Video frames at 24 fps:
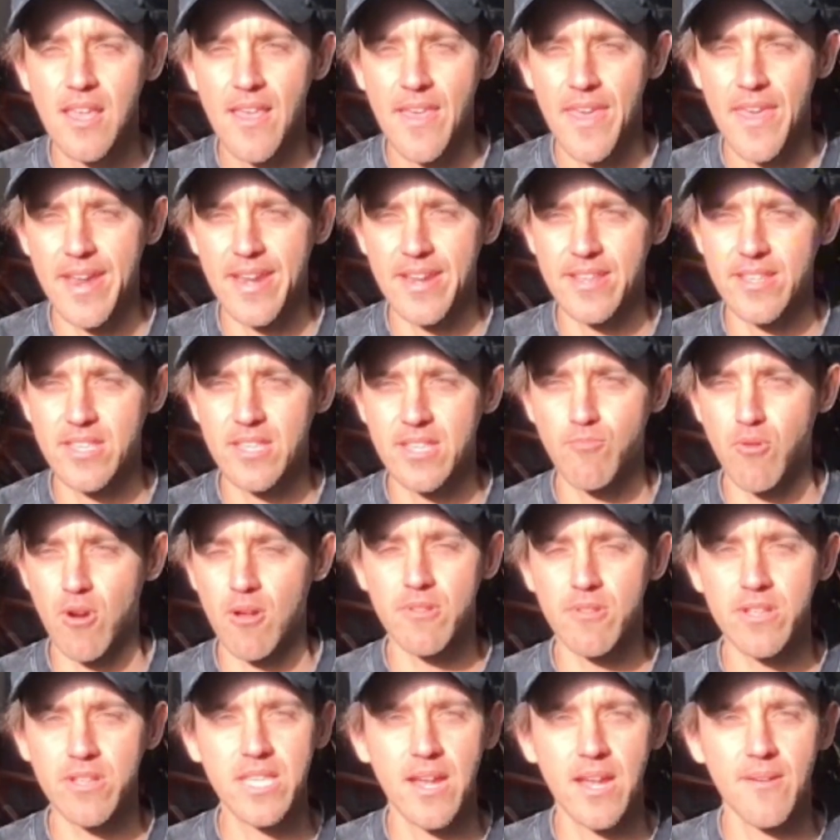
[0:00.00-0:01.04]
And it's
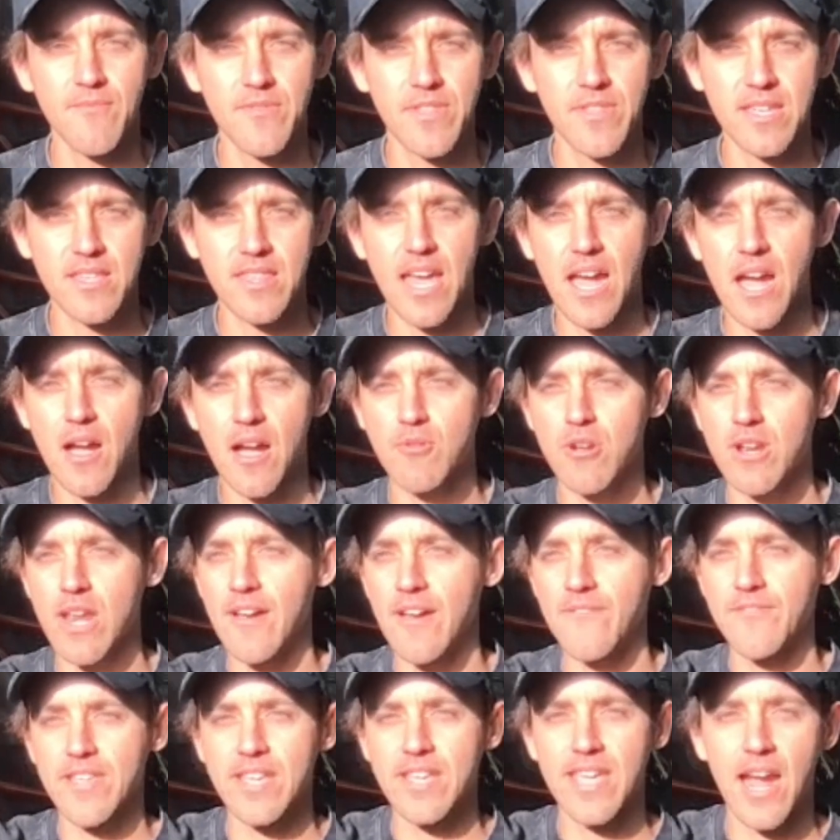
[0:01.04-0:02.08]
probably something that I'm going to
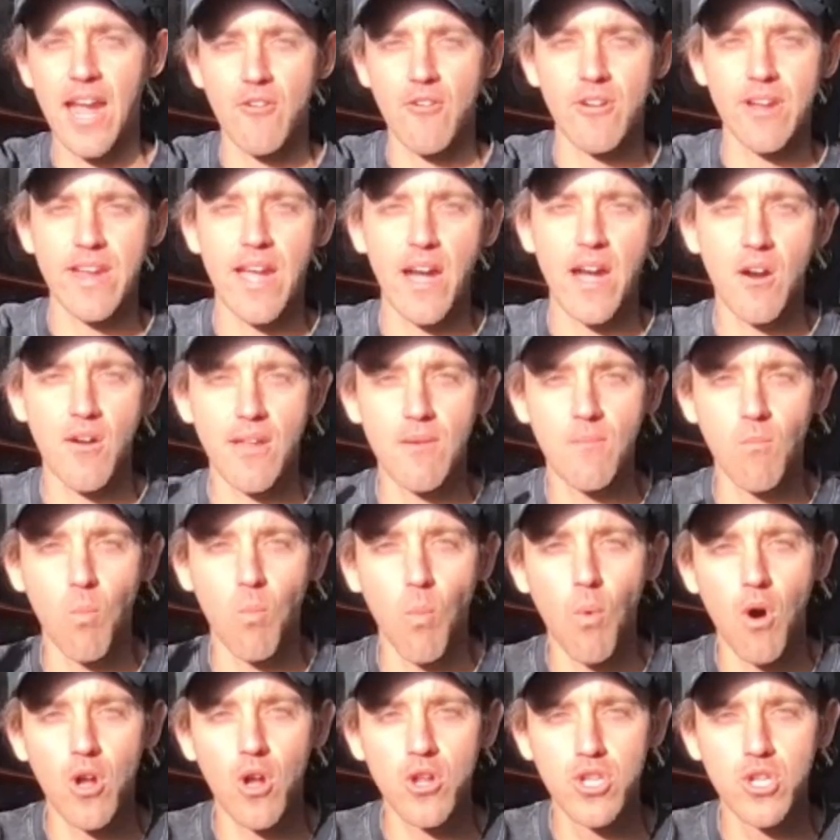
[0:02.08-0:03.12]
have to carry out and
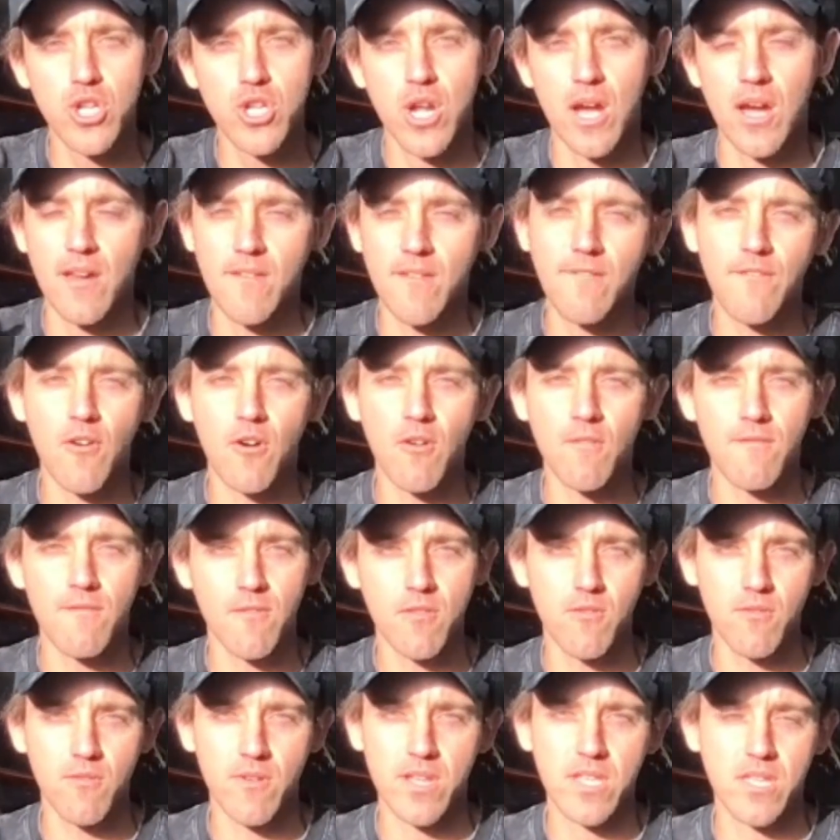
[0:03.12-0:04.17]
watch unfold for
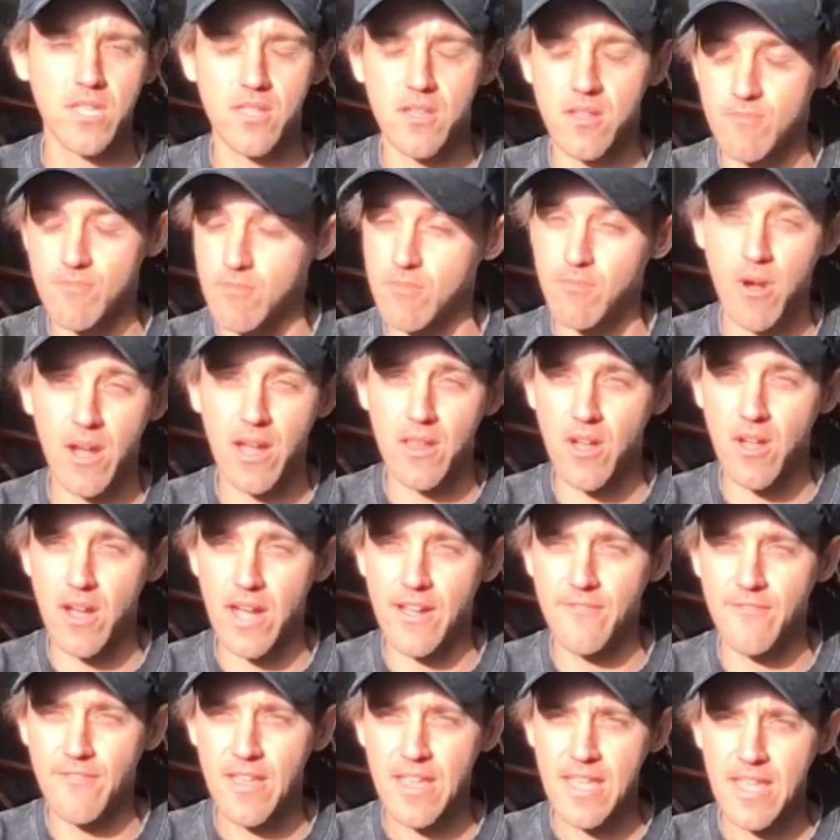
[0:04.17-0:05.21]
the rest of my
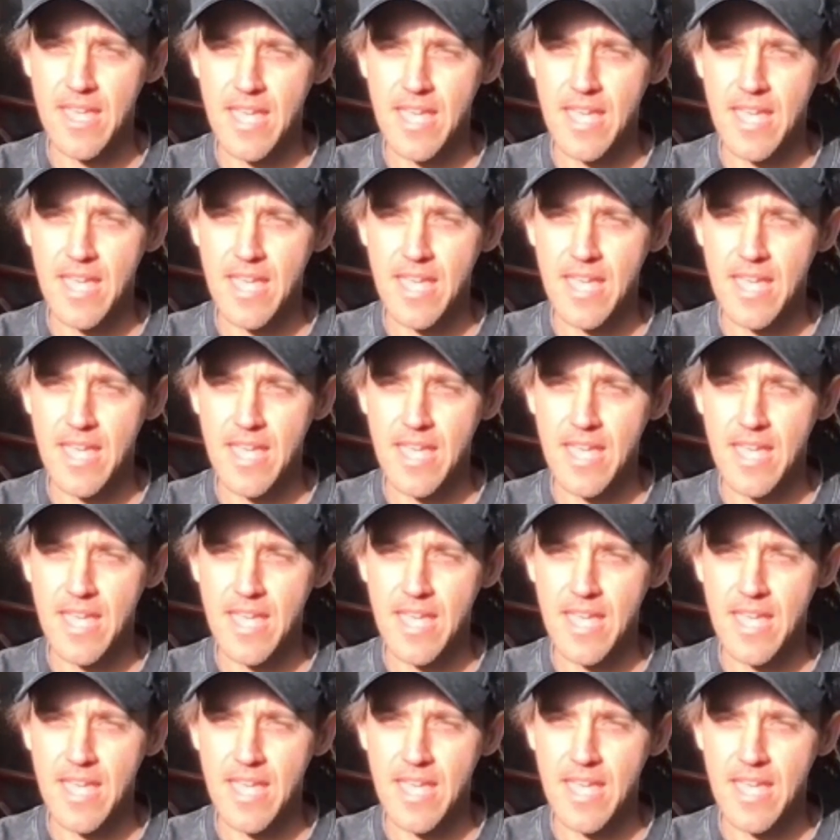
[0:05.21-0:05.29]
life.